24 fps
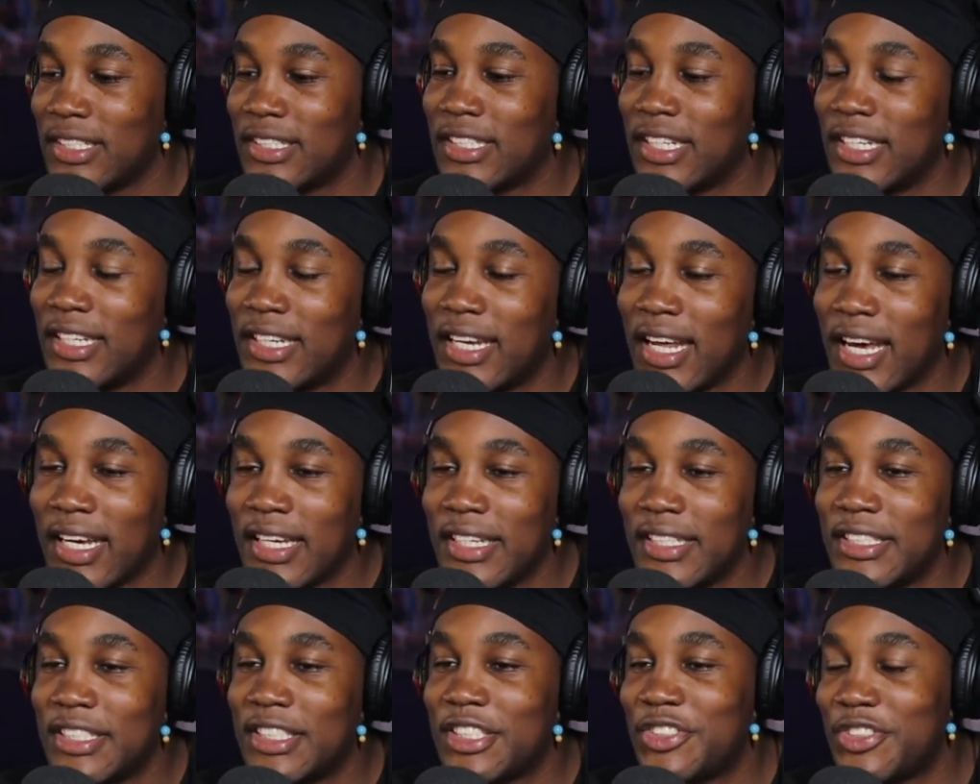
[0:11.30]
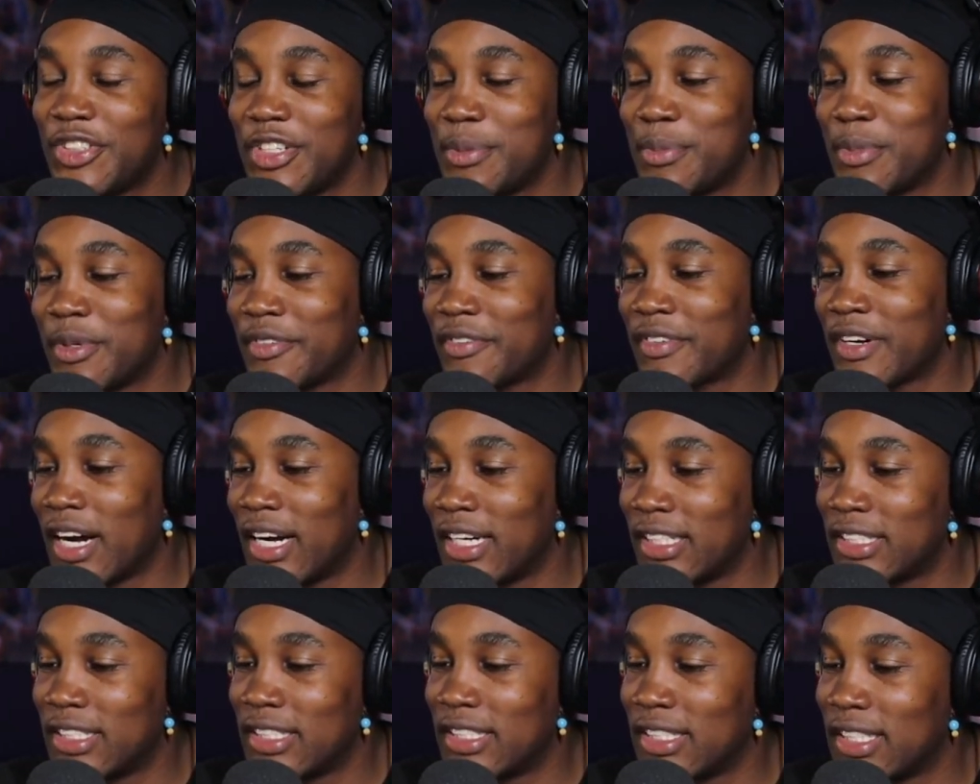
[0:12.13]
Today's stream of
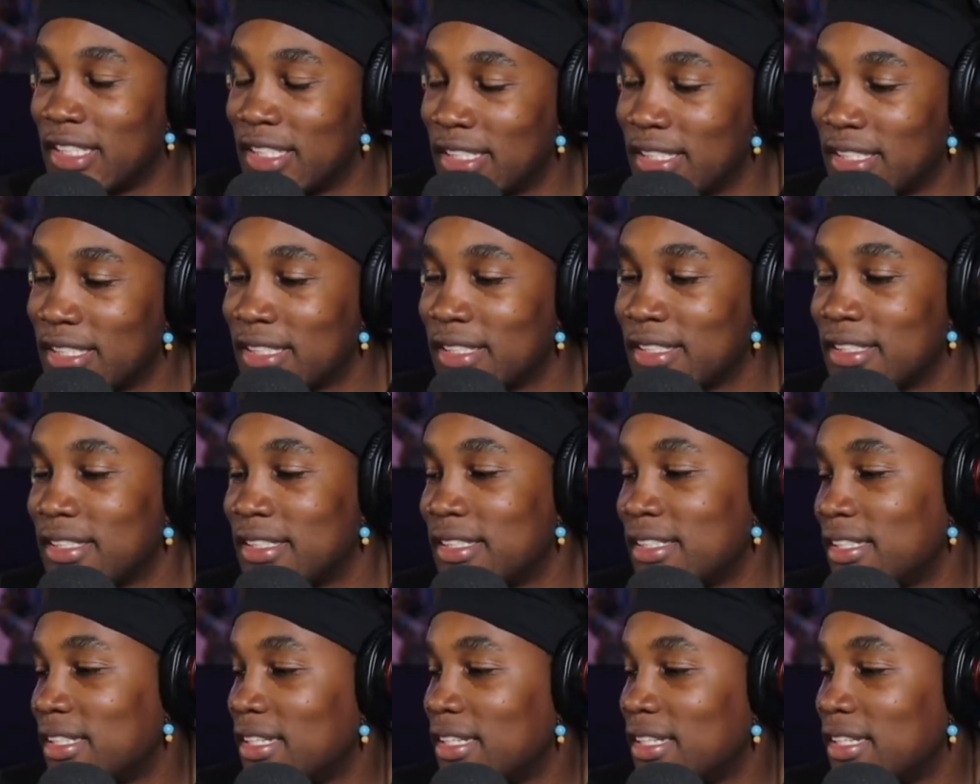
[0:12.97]
consciousness,